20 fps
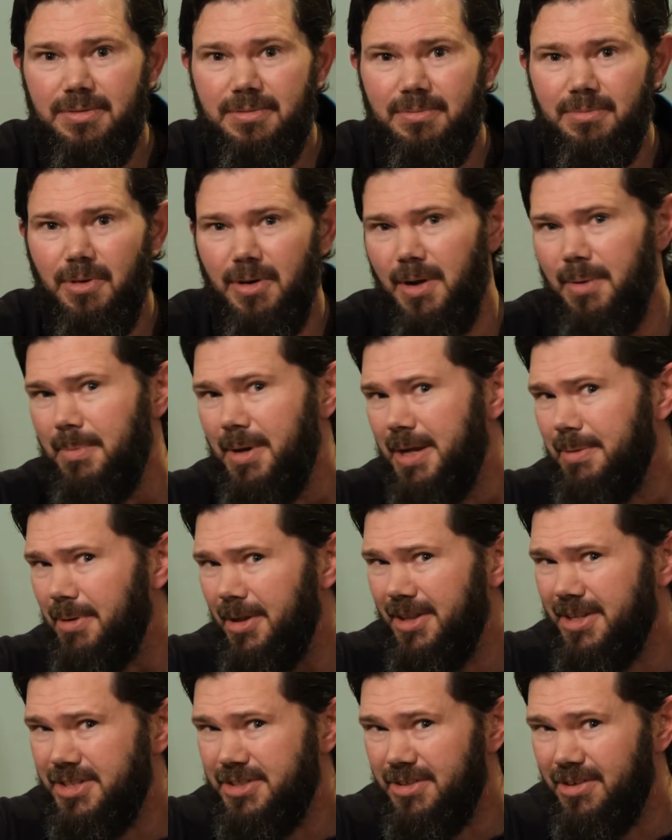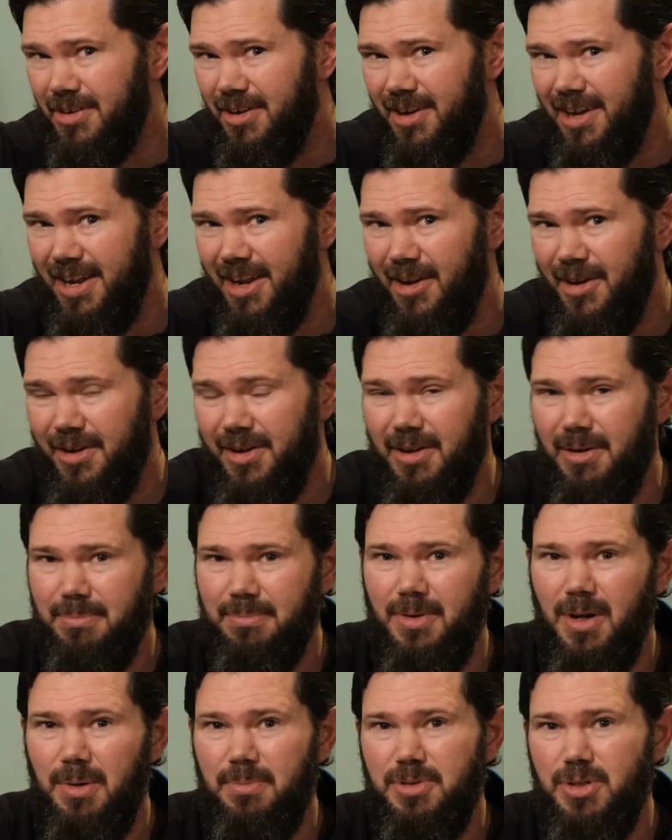What I mean by the dry oak,
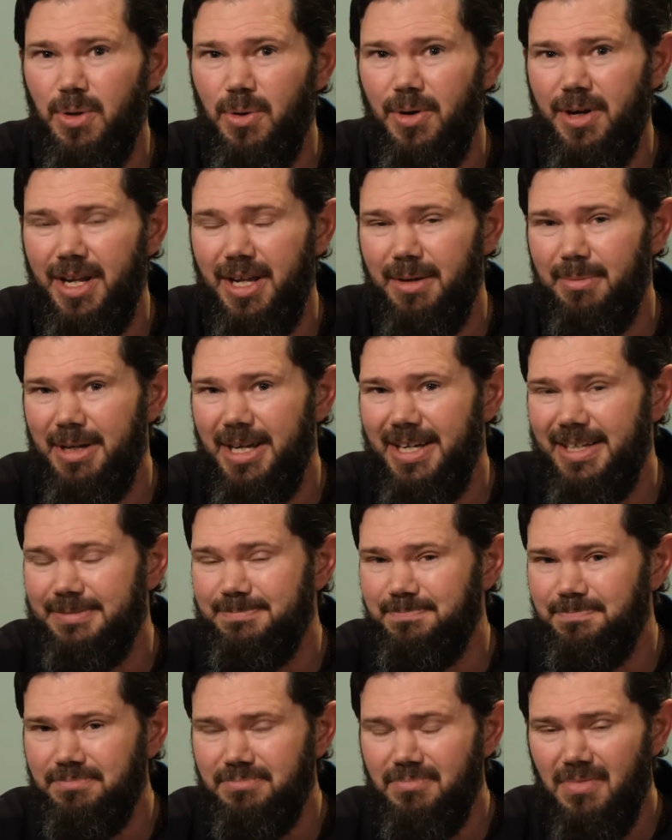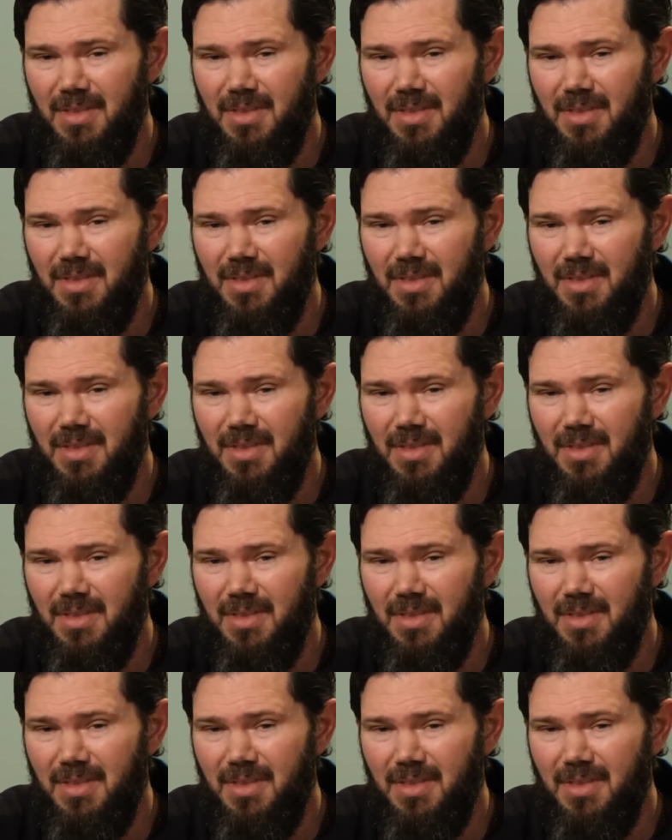I'm talking about